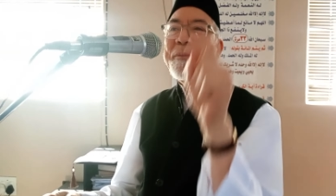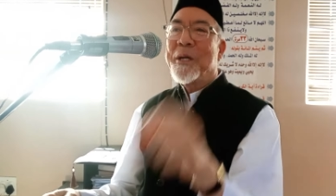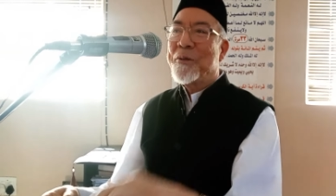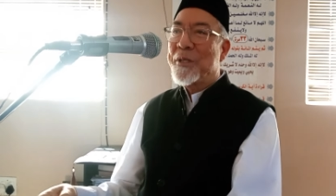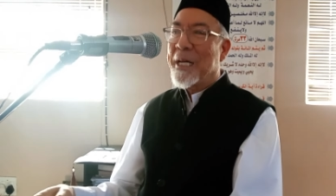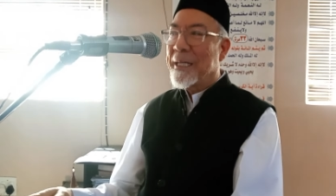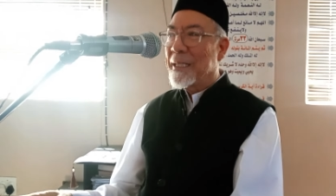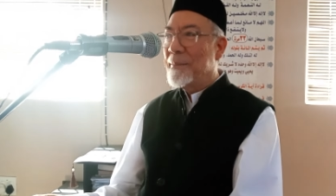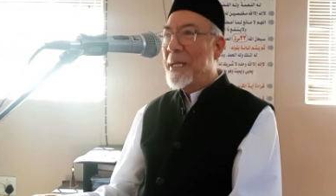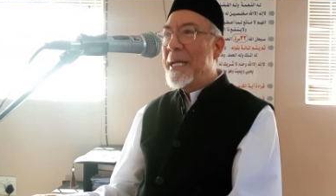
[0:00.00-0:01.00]
from going to Jannah.
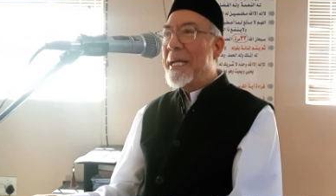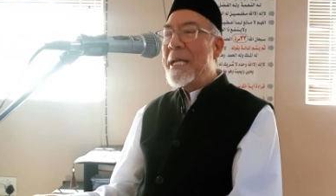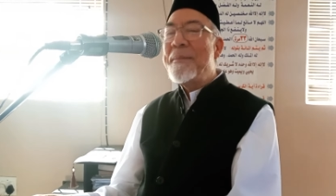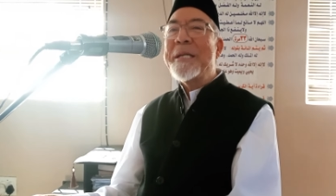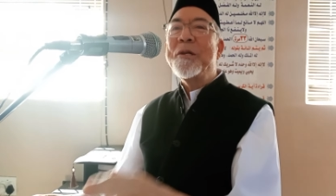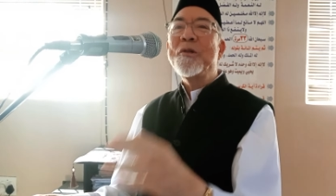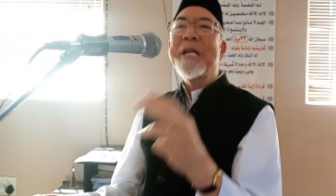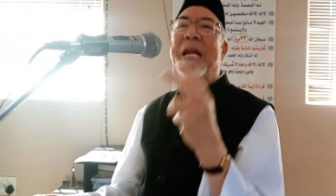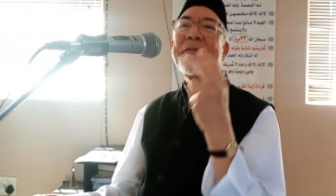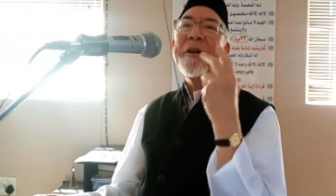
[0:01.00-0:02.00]
Imagine you
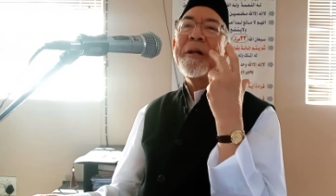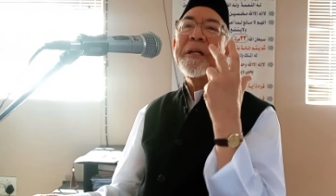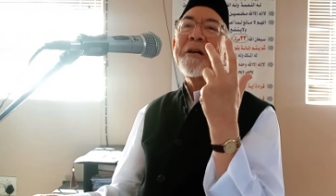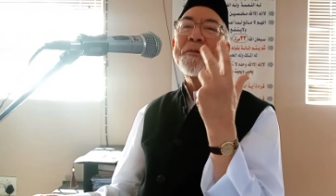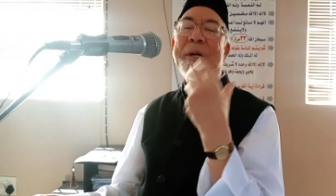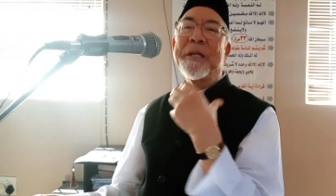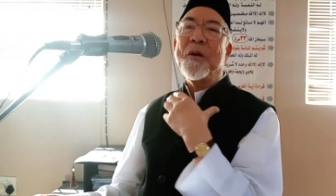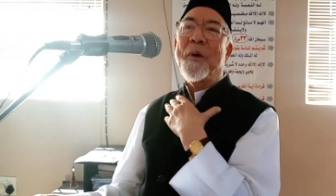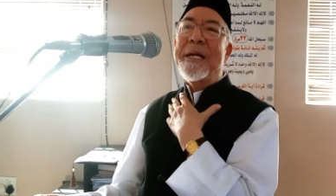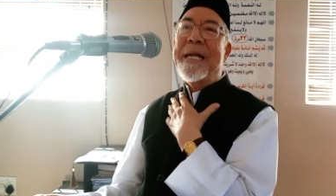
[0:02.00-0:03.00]
save in front of Allah subhanahu wa
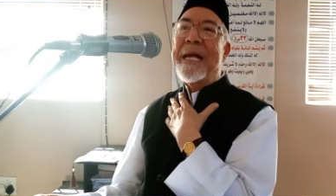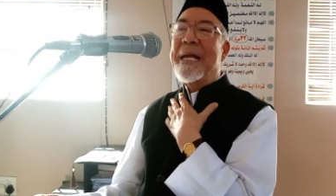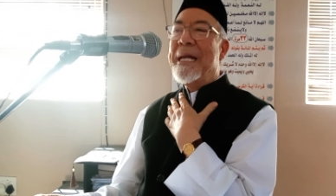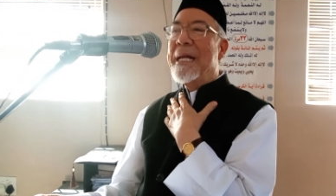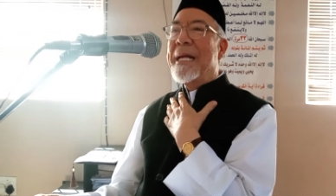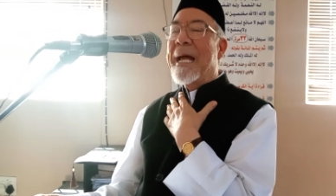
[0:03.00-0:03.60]
ta'ala one day